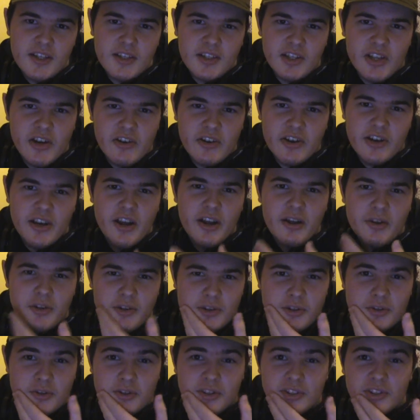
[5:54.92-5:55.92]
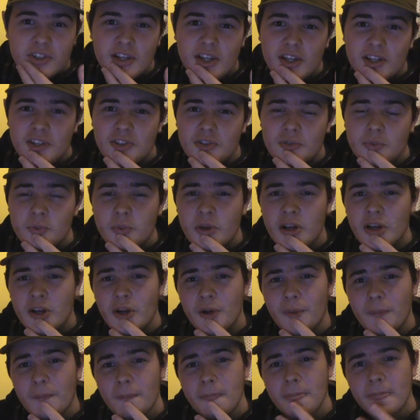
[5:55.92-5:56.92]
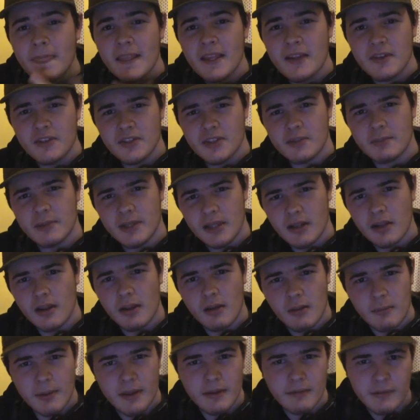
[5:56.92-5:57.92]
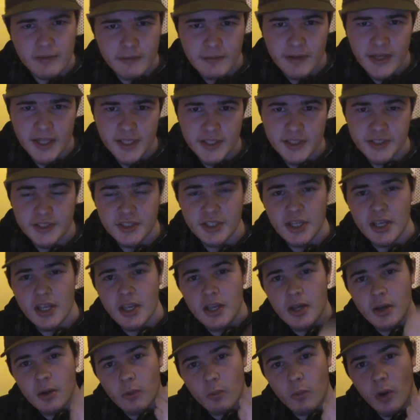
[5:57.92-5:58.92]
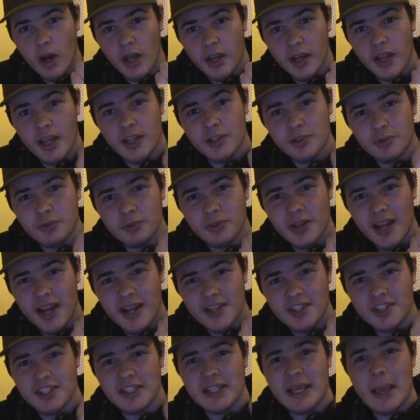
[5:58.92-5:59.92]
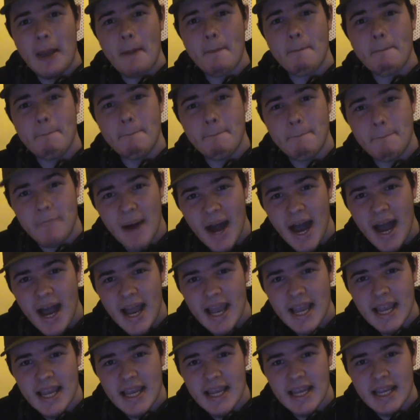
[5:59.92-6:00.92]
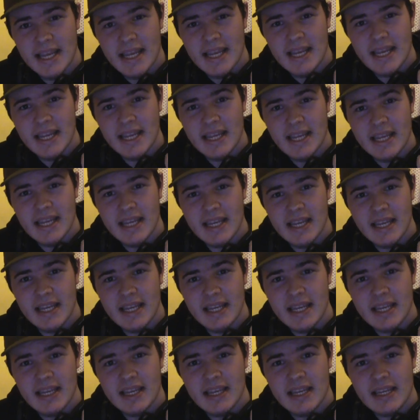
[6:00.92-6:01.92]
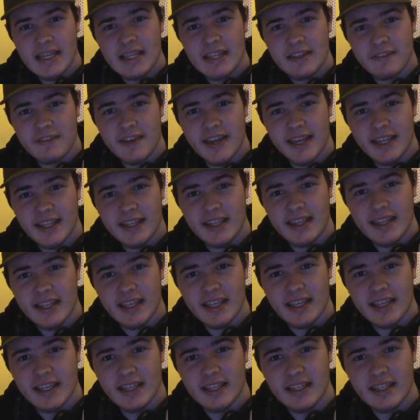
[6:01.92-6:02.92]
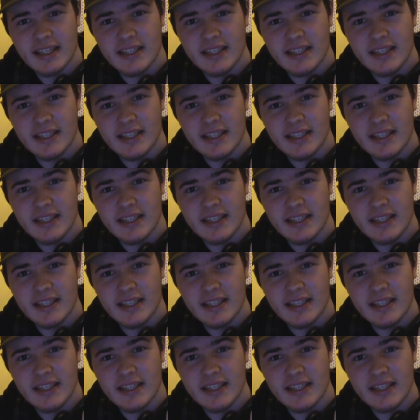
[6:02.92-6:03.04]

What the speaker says: learning how to shoot these guns. Well, here's a little bit of advice. One, don't actually buy the feckin' thing.